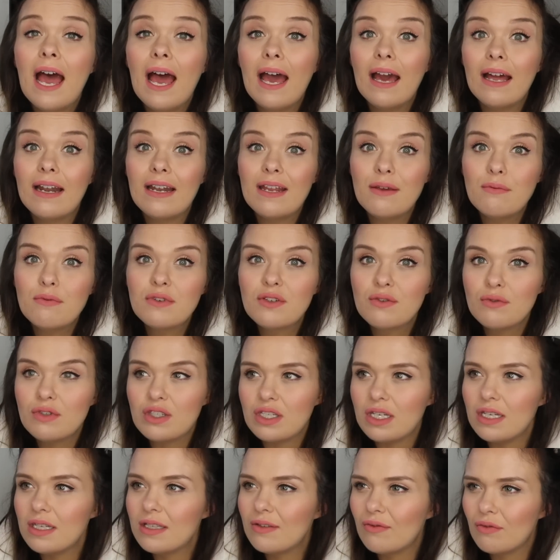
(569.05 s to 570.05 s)
and it was
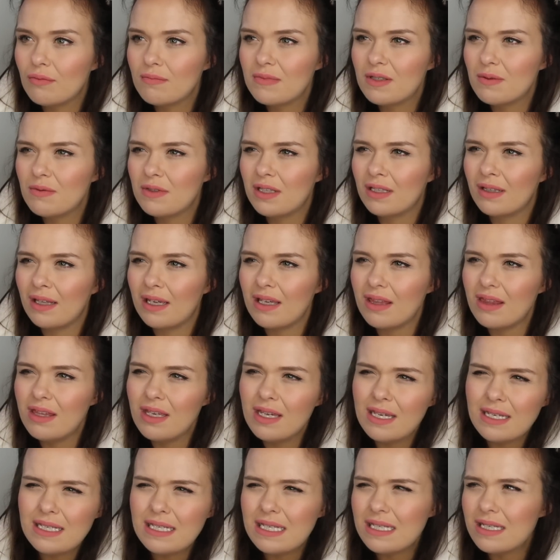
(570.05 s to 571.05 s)
reduced from something like
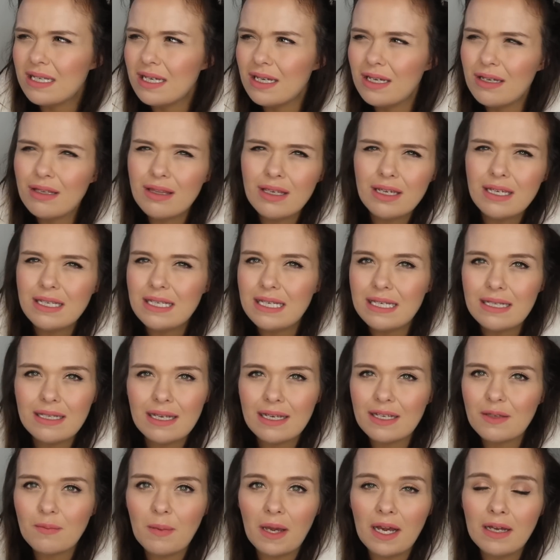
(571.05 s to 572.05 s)
thirty-two,
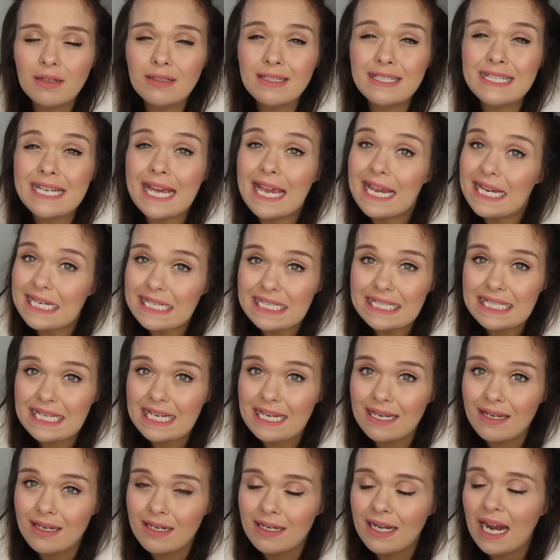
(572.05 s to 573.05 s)
thirty-six pounds to
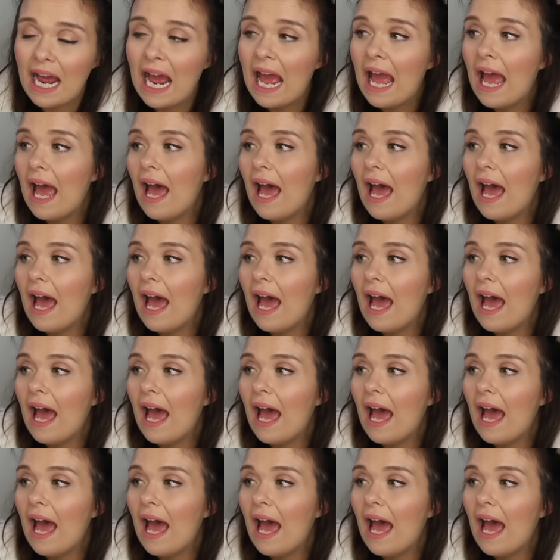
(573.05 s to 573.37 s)
eighteen,